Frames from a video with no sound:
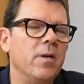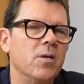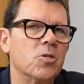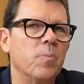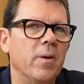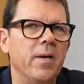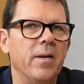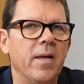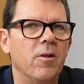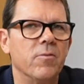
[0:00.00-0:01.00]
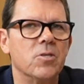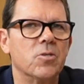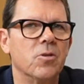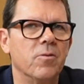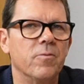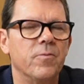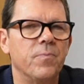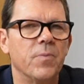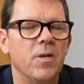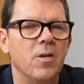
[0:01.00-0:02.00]
will explain how this sort of
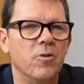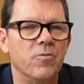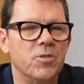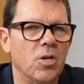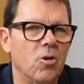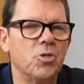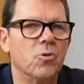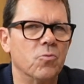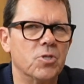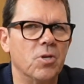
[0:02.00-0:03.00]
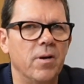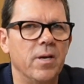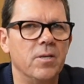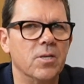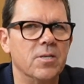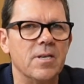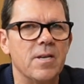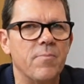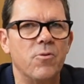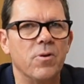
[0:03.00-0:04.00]
the physiological sigh is a
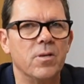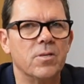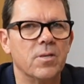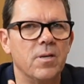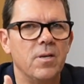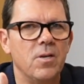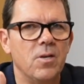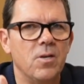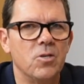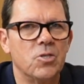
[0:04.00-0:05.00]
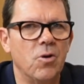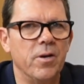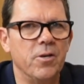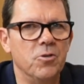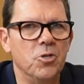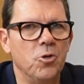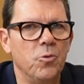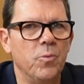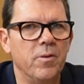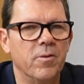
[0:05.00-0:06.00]
deliberate sigh you
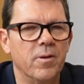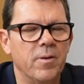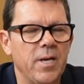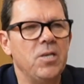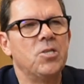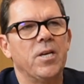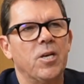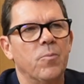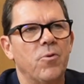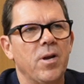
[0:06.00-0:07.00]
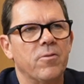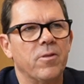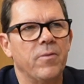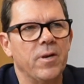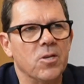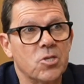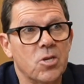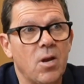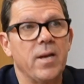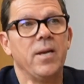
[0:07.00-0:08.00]
do with an intake of breath and then a
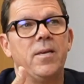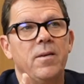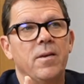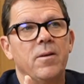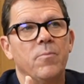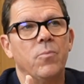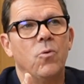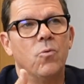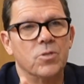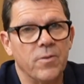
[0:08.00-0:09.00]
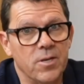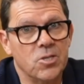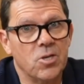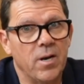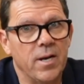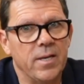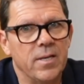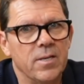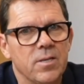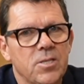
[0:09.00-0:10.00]
slightly pause and then a
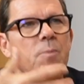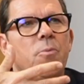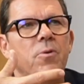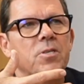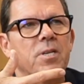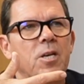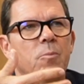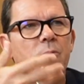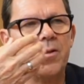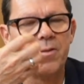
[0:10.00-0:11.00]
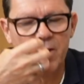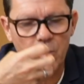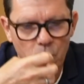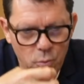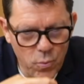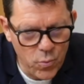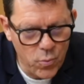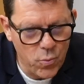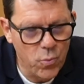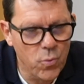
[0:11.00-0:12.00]
slightly deeper intake of breath and then
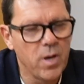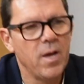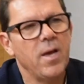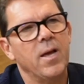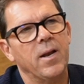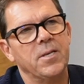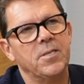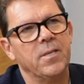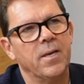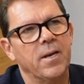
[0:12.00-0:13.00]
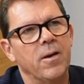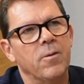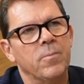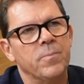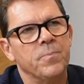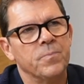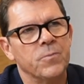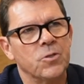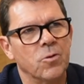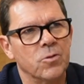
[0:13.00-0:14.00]
letting that out.
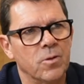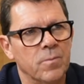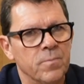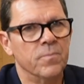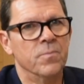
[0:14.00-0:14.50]
So